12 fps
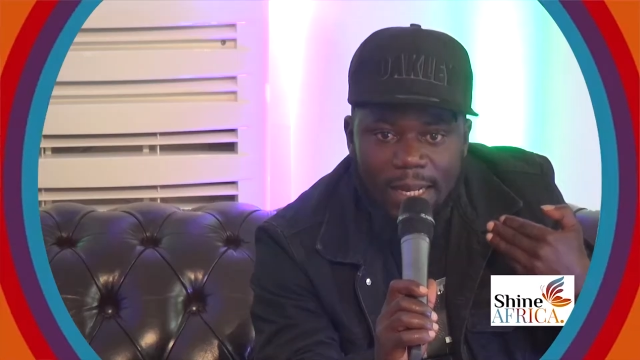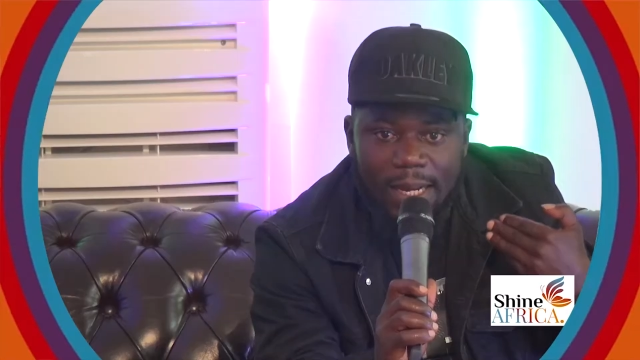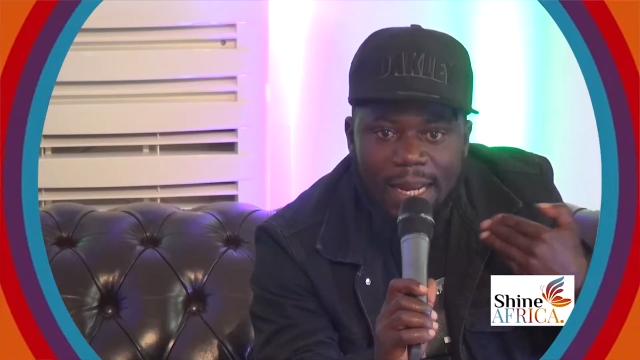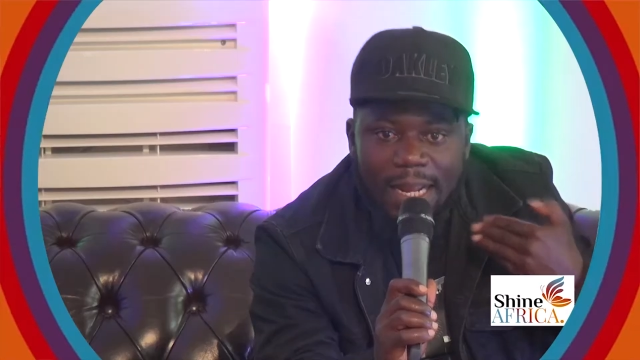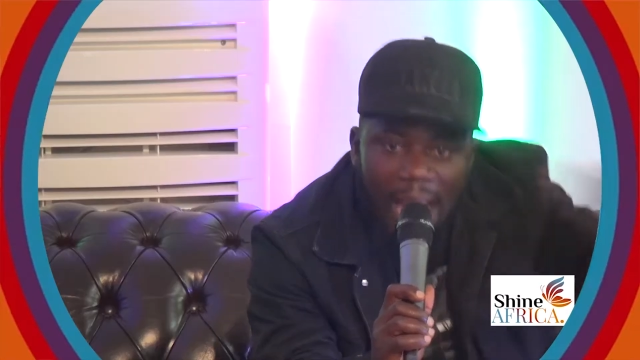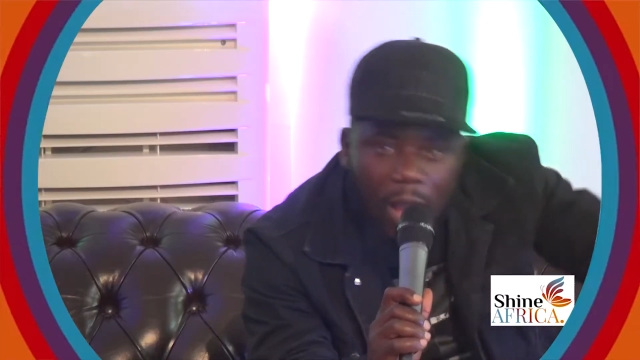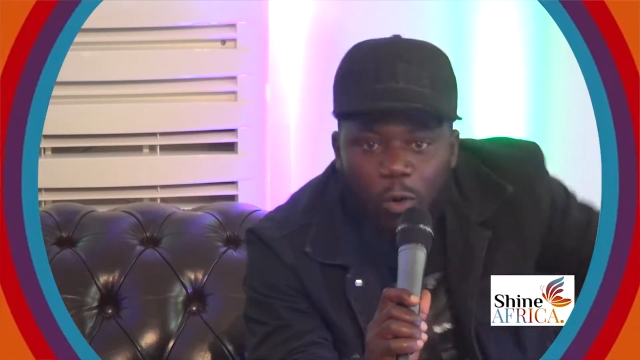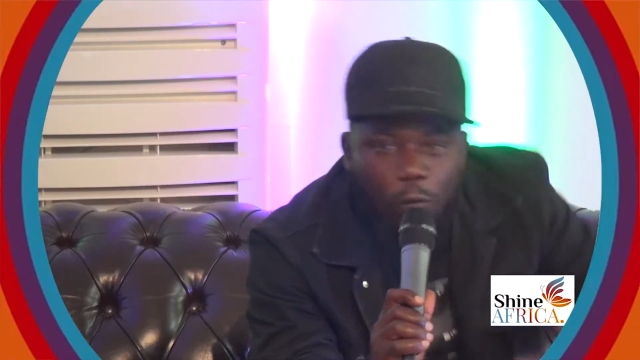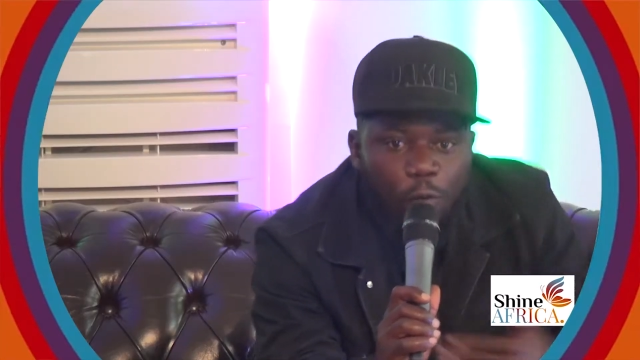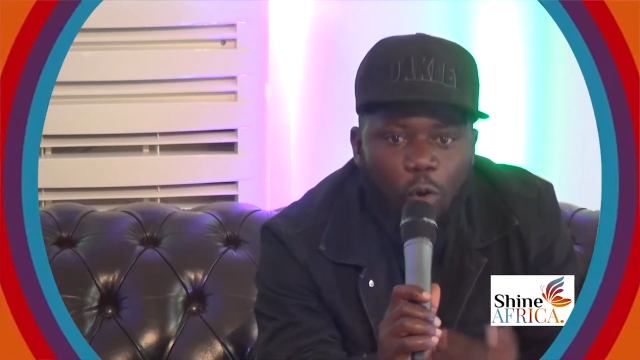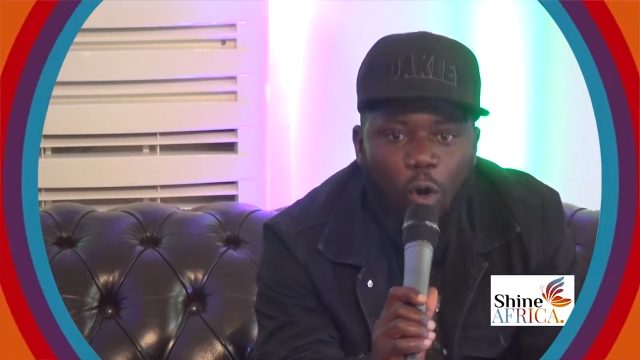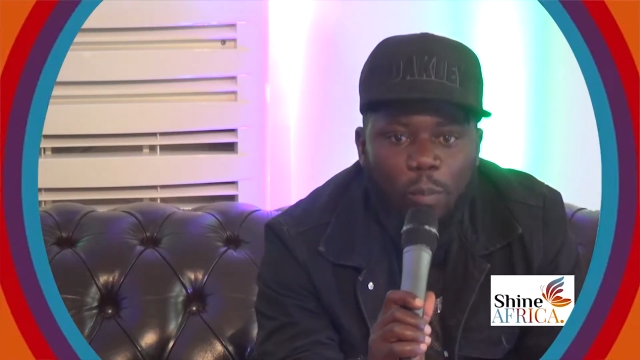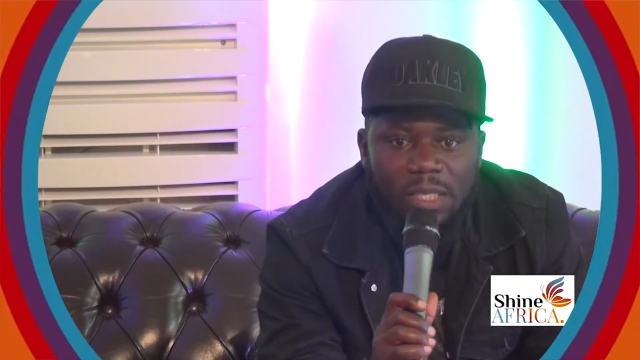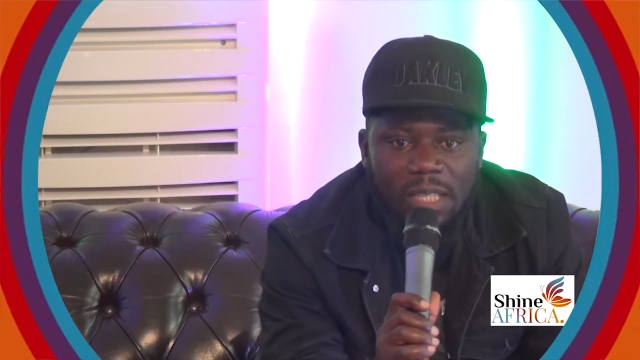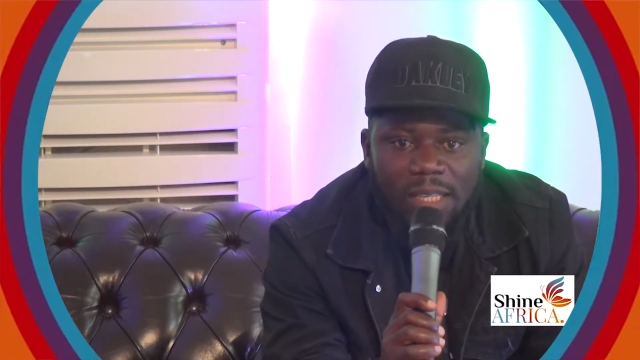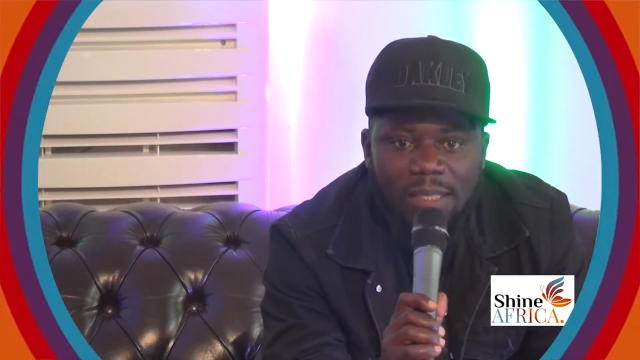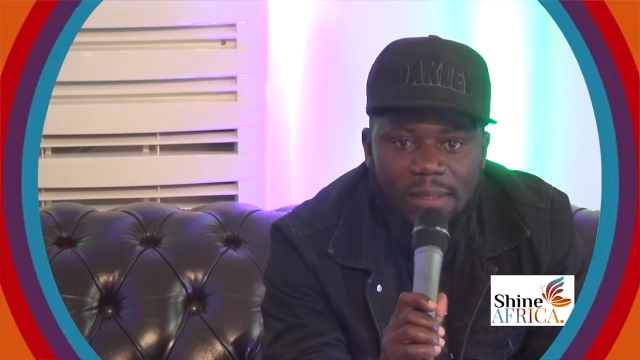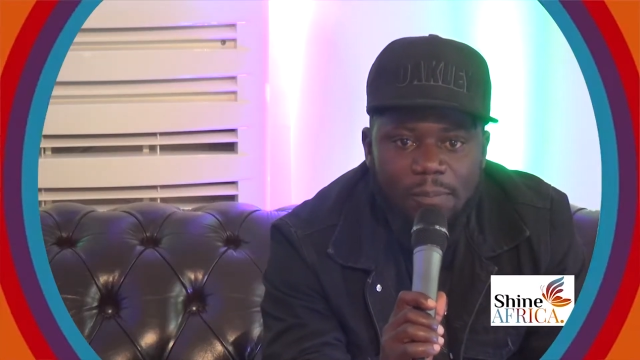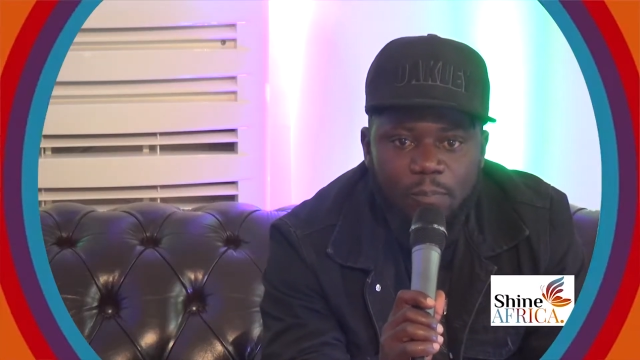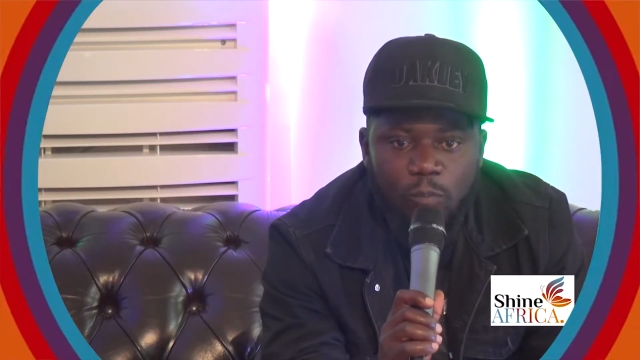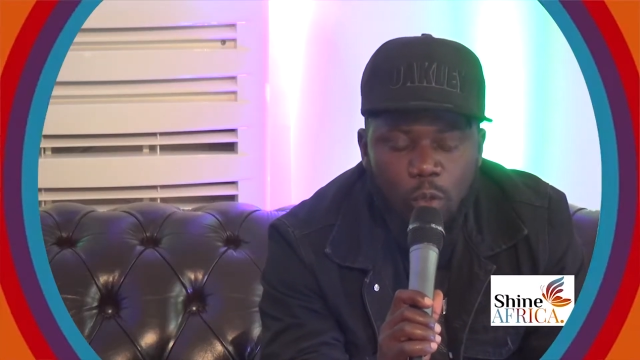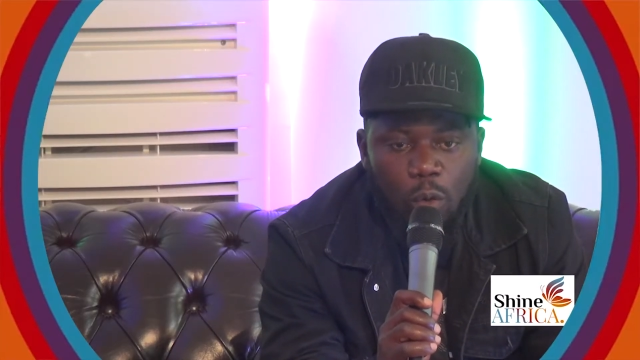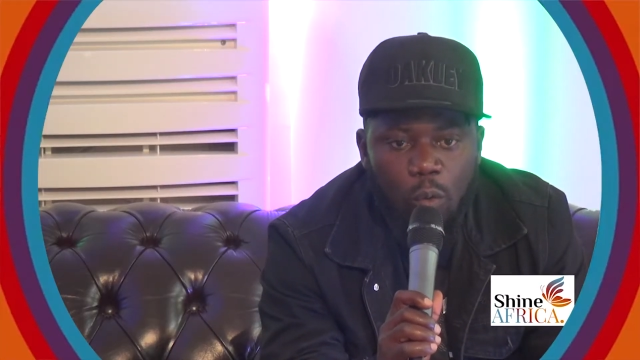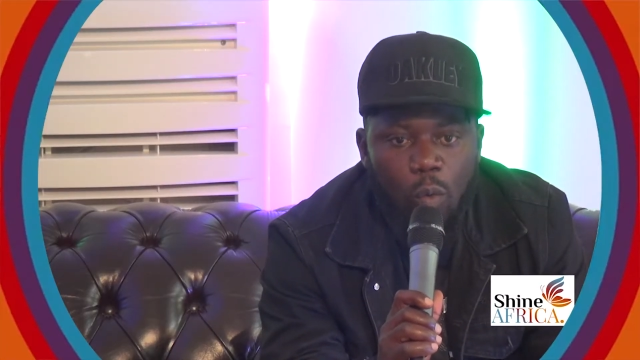like the Anglophone comedians.
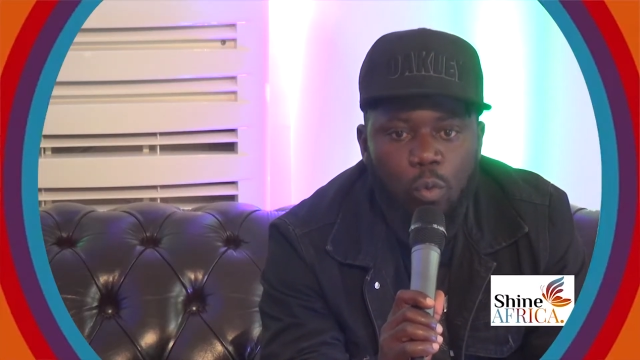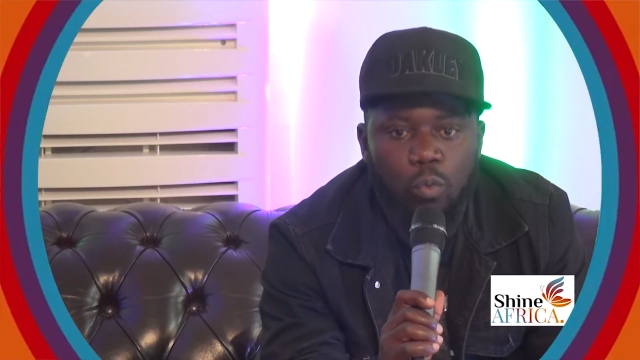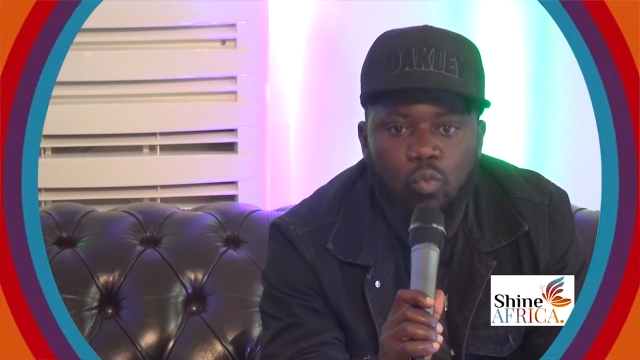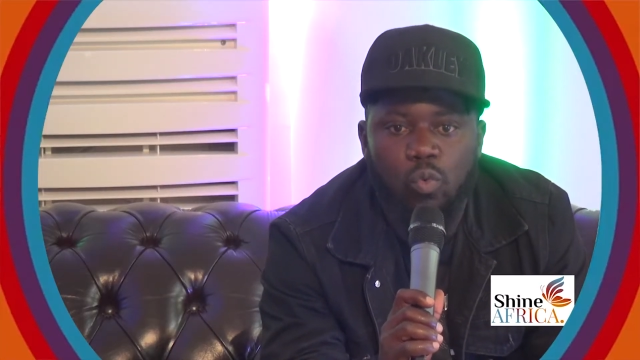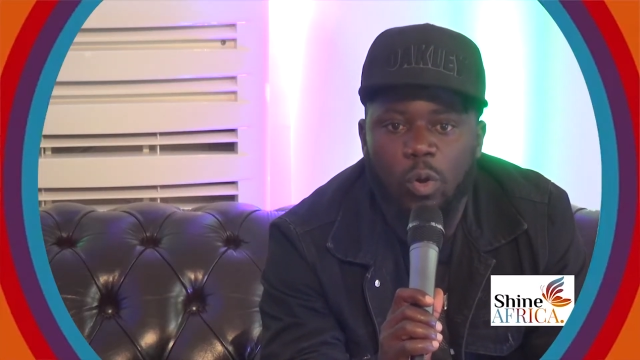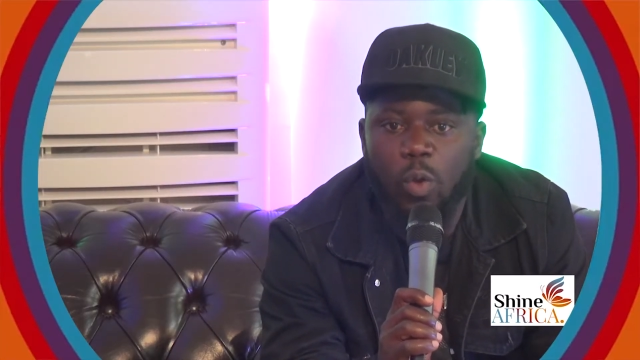When